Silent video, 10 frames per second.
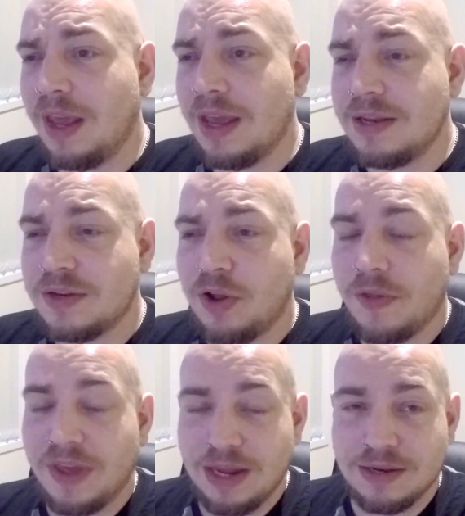It's
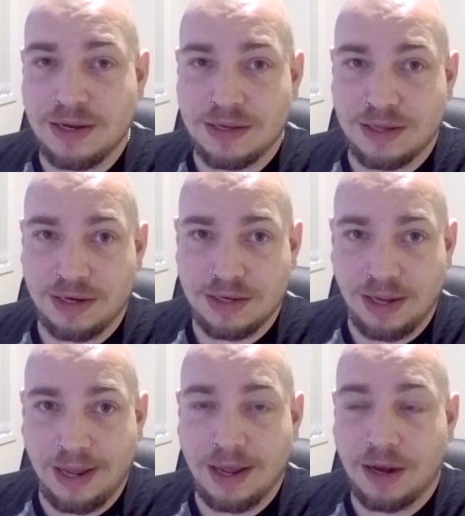not the easiest thing to
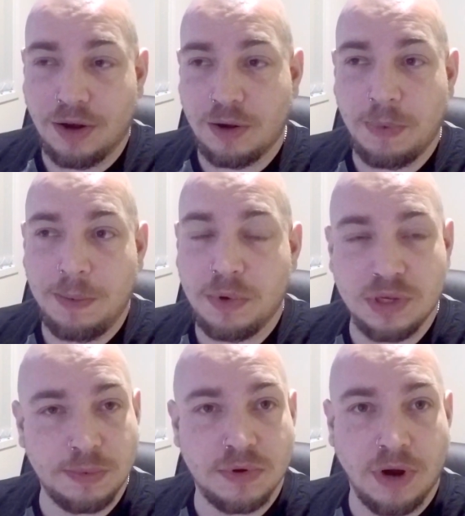get a lot of people
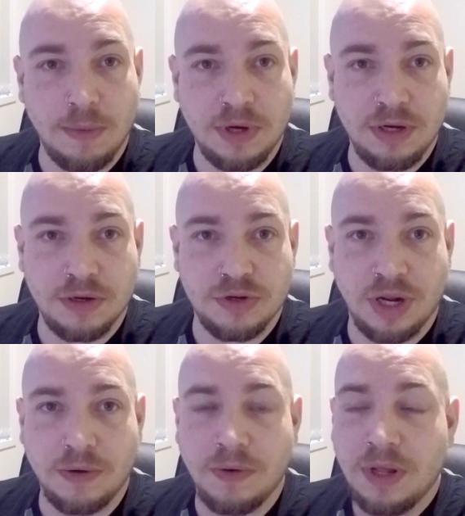subscribing to your
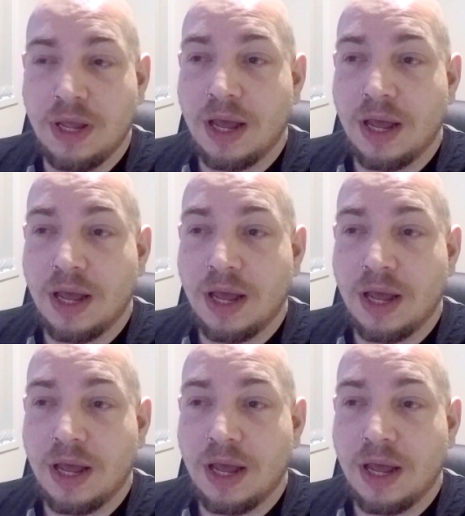channel